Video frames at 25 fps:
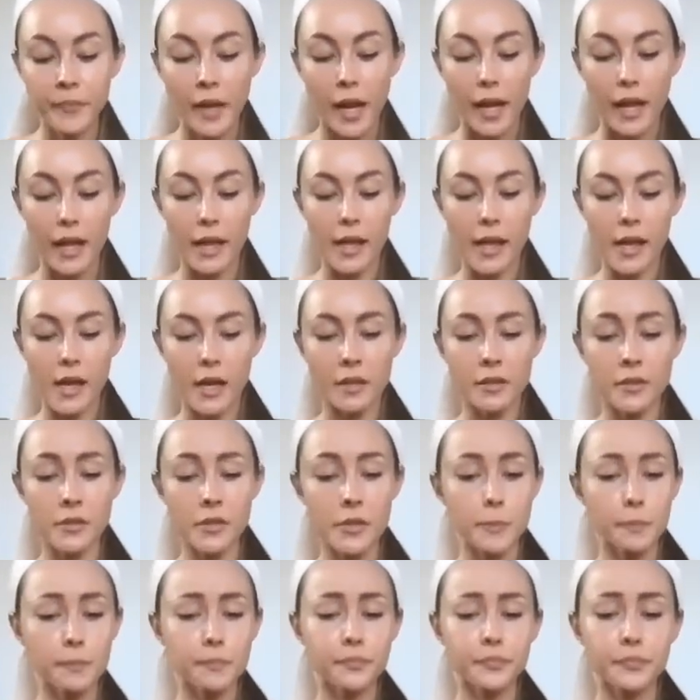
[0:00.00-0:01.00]

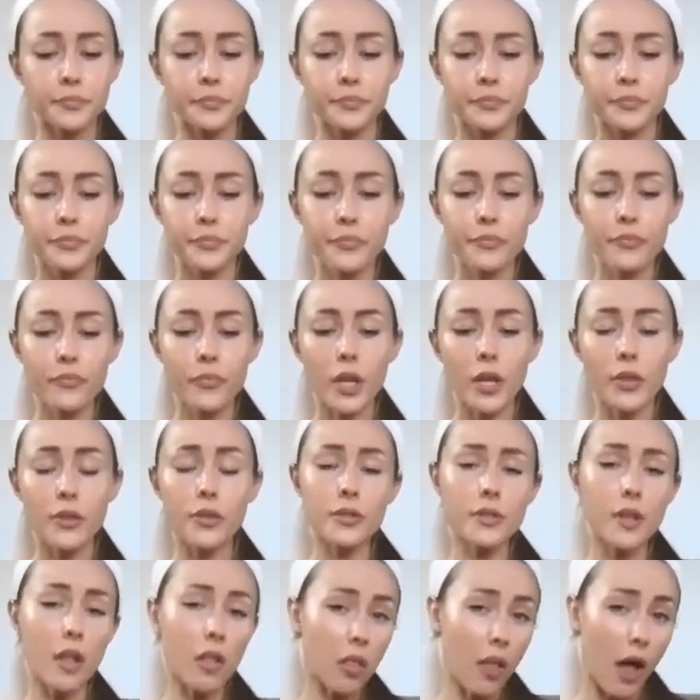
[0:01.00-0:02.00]
And
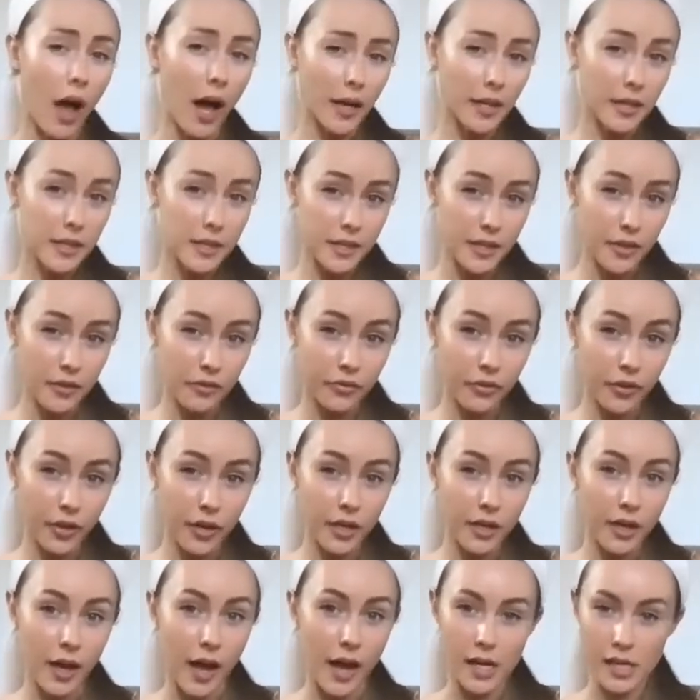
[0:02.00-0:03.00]
there's a lot of
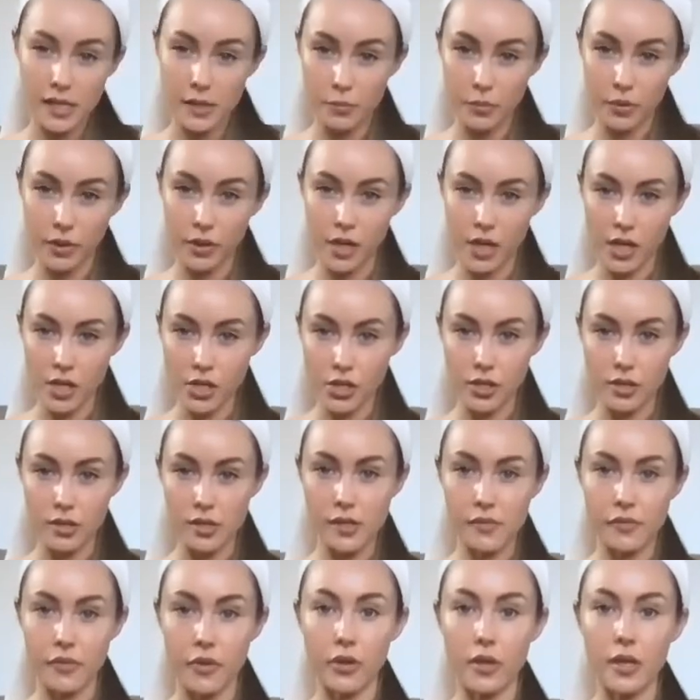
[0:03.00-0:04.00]
different
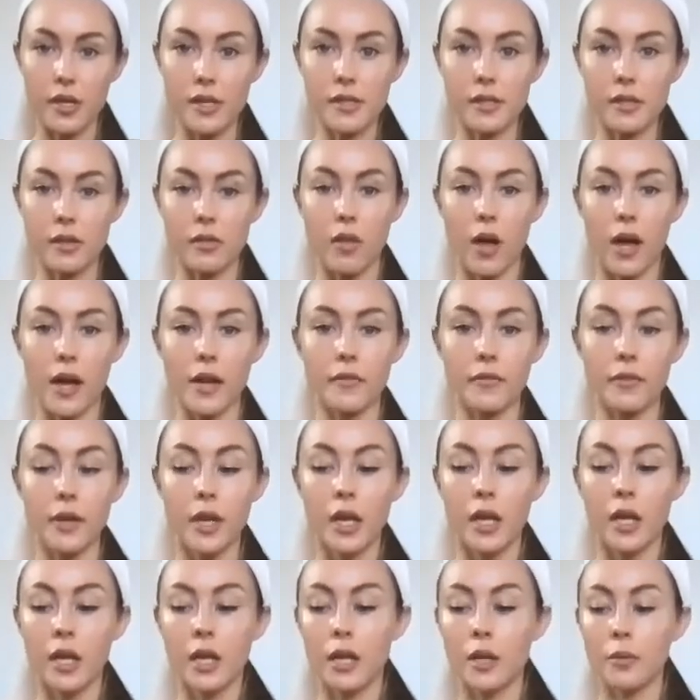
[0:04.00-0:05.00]
explanations for this. A lot of
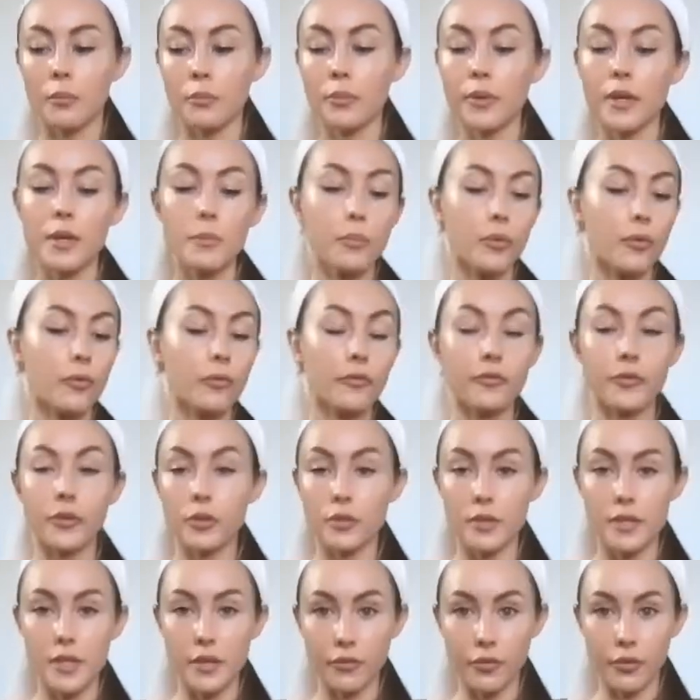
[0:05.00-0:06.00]
people feel
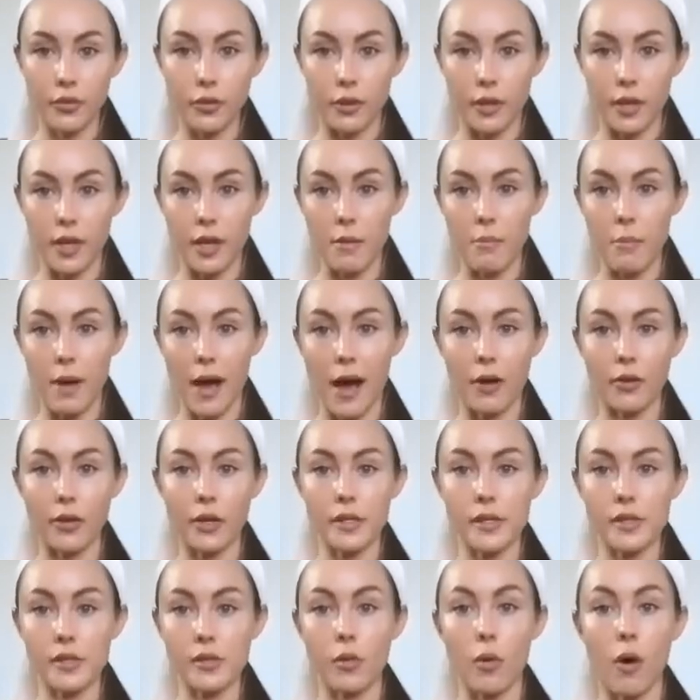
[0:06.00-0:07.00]
differently about
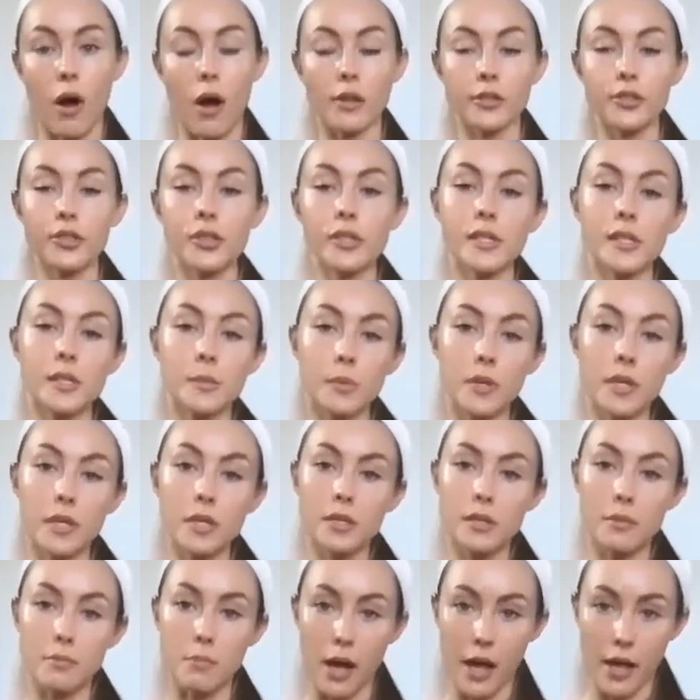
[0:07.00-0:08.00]
it, so I'll just speak
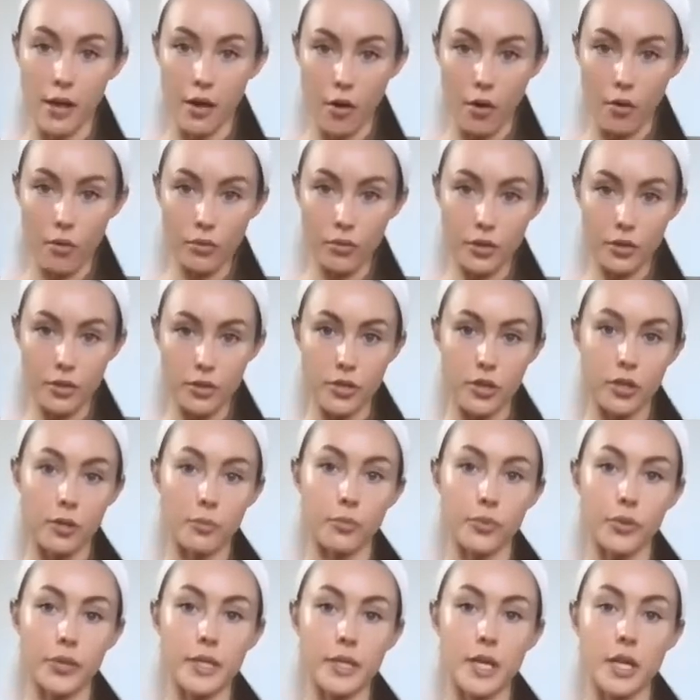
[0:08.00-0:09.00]
to my own
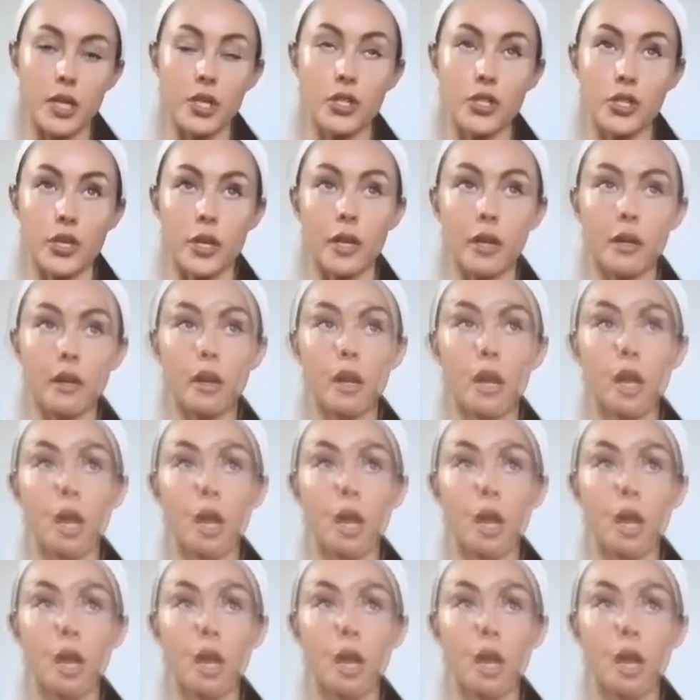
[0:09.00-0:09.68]
interpretation.